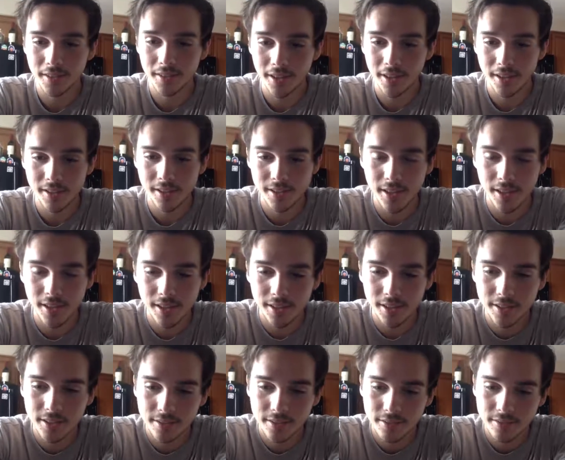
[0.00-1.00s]
Deus
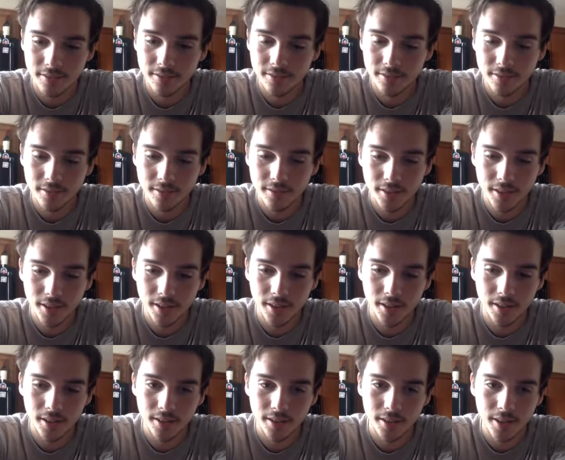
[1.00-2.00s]
Ex.
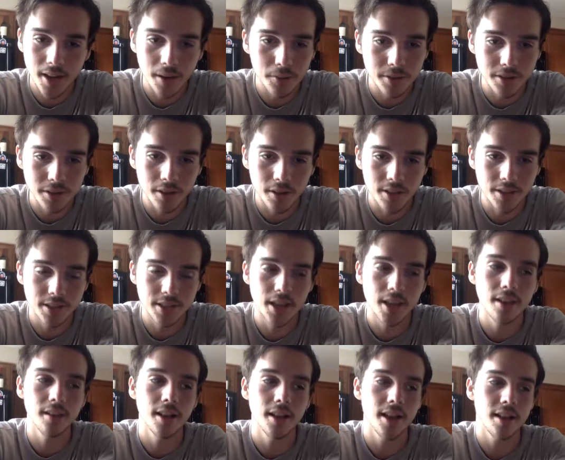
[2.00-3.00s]
That was on
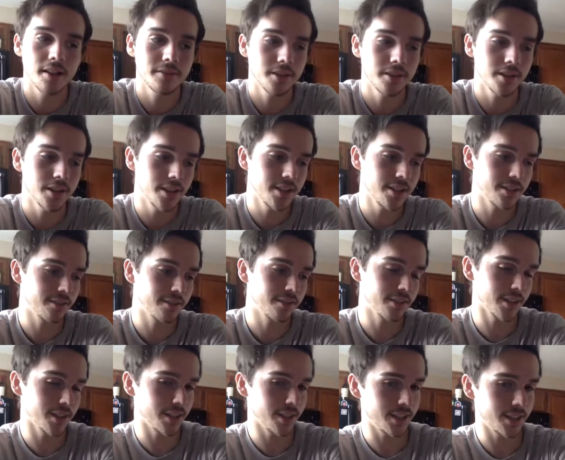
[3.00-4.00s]
sale after
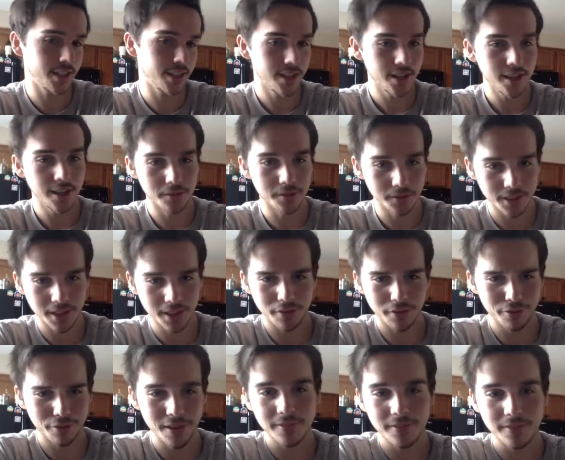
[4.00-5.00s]
E3. It was like
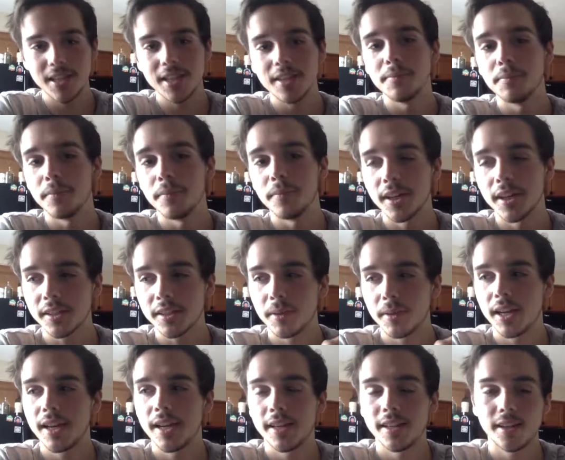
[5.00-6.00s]
$15, but
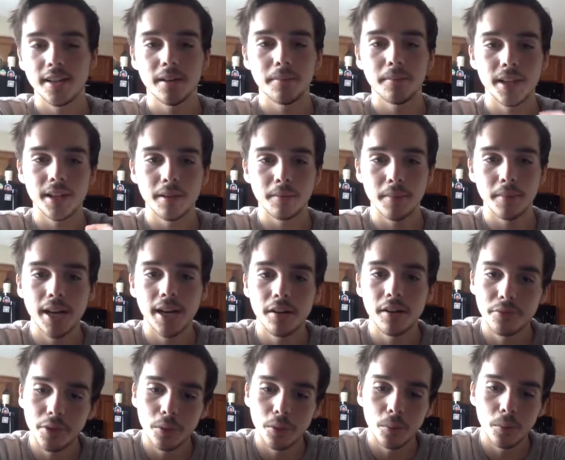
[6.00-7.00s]
I ended up getting
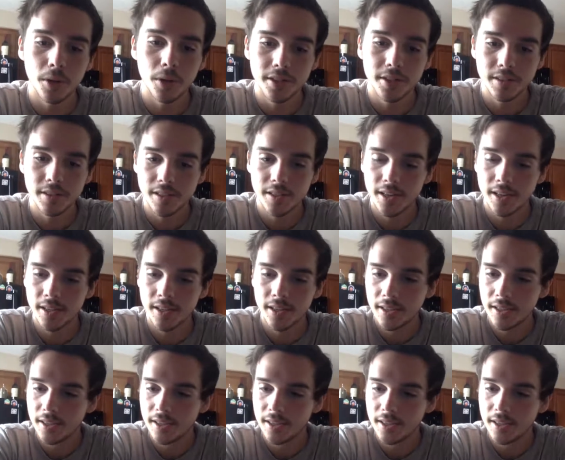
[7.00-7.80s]
Battlefield 1 instead.